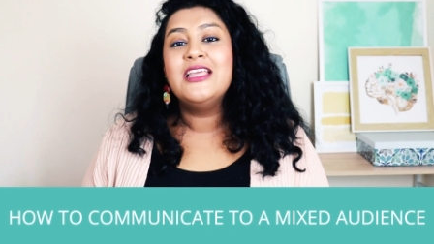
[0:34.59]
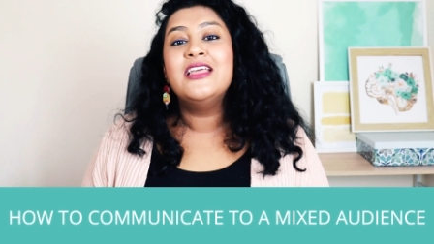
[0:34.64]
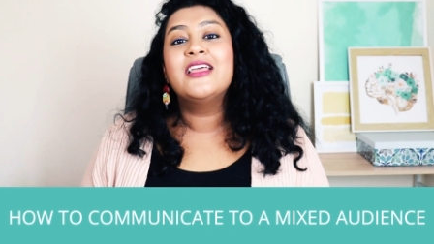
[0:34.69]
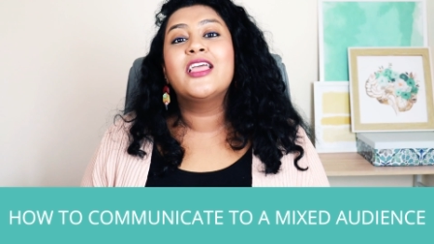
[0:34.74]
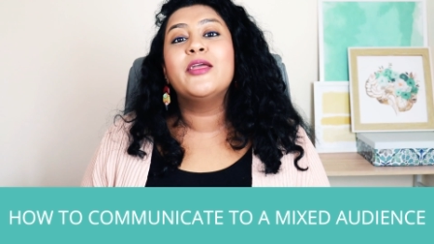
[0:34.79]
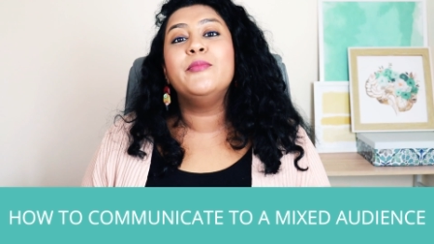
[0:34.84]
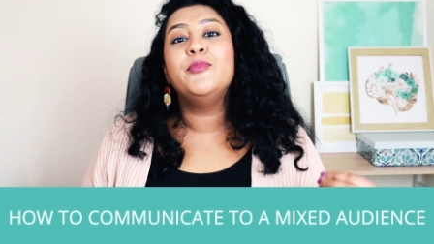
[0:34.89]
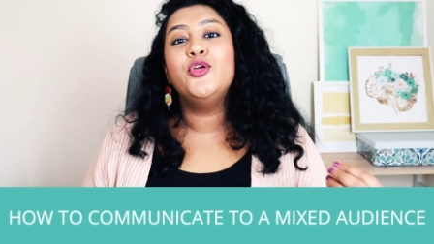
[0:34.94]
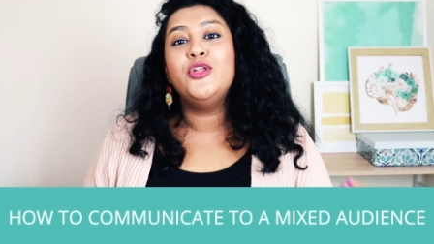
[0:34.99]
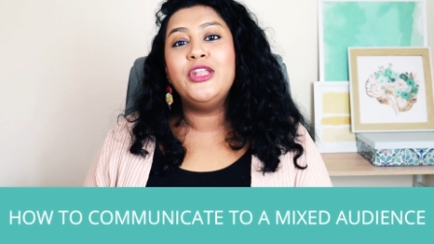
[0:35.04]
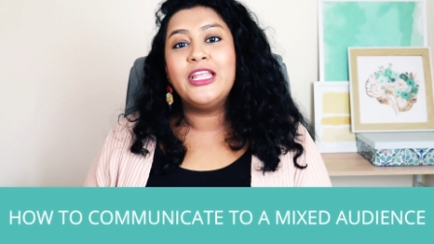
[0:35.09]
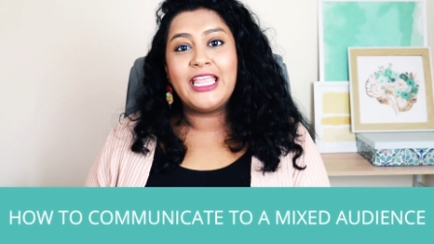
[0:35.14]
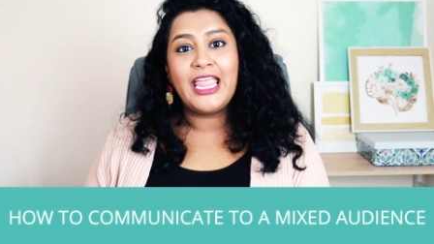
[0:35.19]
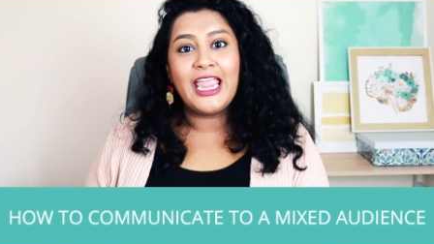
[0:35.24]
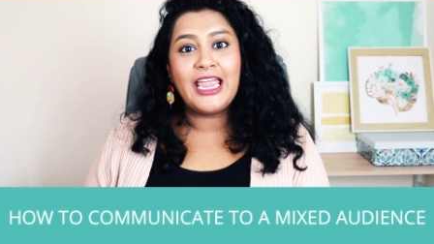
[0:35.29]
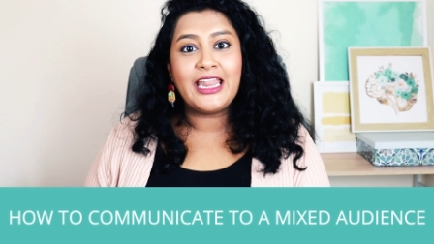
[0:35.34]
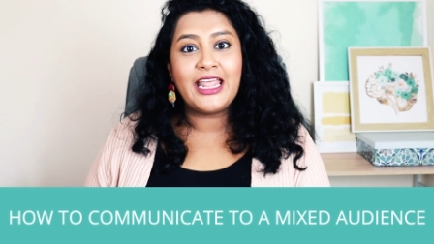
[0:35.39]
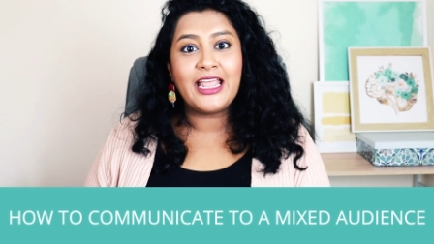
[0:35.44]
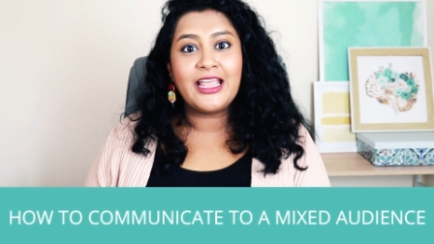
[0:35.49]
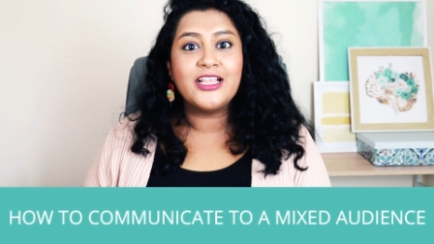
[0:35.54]

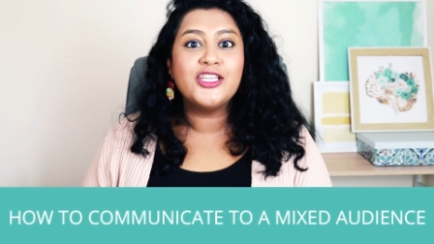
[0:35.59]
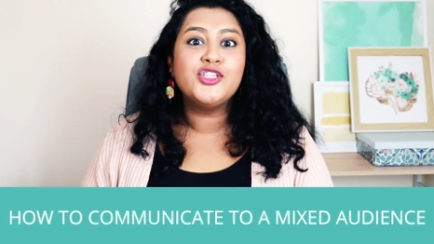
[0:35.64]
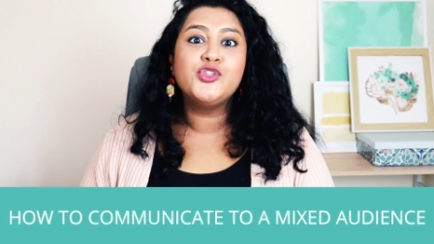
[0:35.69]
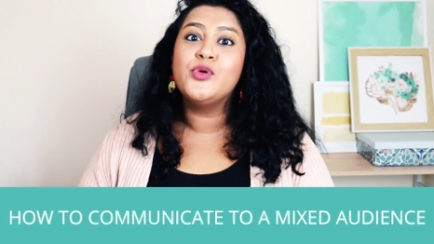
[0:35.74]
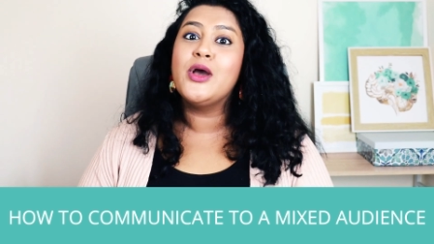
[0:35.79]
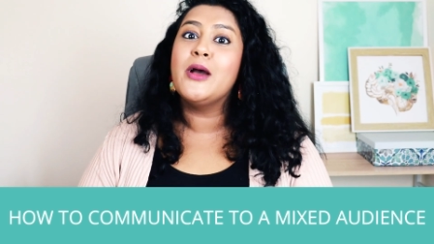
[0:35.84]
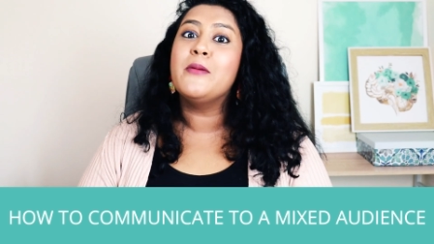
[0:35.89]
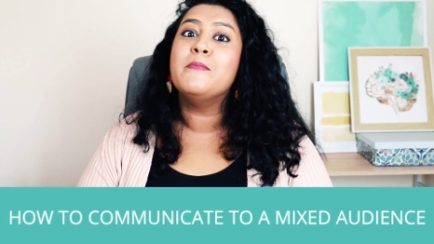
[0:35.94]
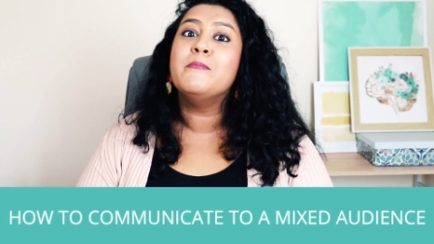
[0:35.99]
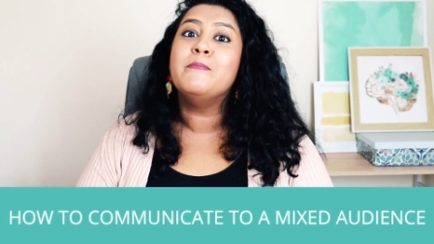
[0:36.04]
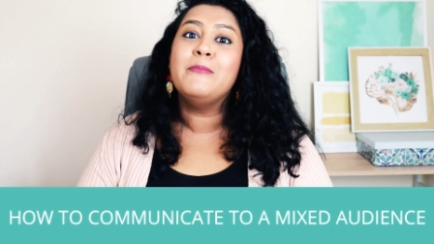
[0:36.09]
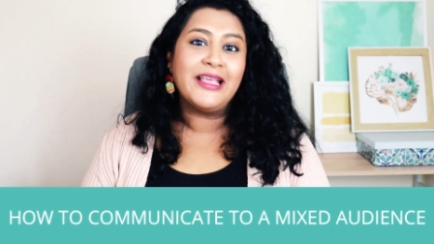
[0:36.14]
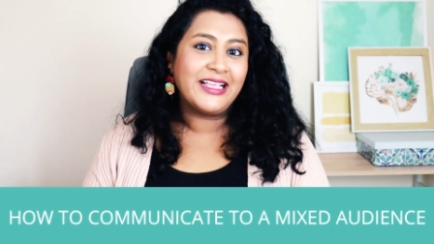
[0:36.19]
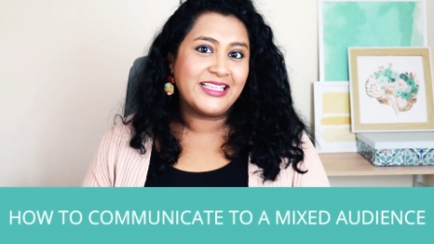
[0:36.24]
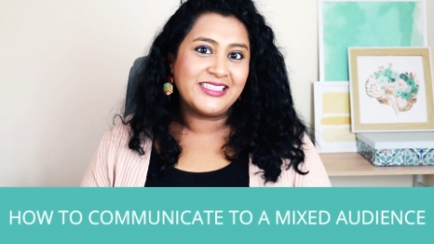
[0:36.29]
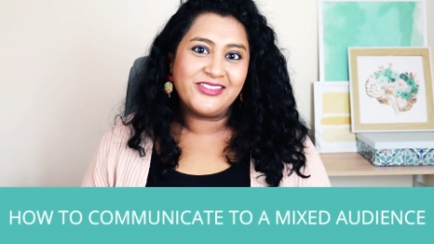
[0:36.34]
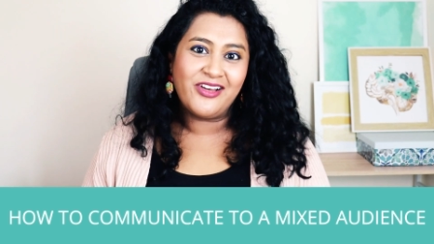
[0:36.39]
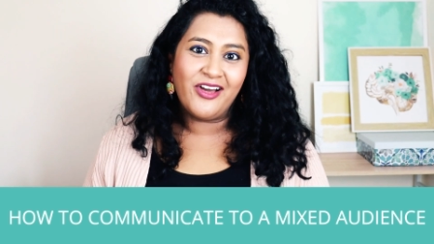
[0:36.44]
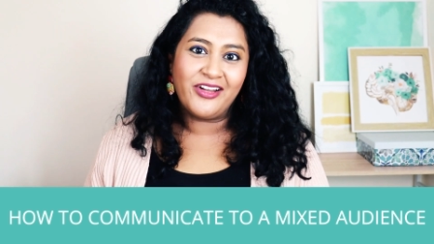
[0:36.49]
communicating to a mixed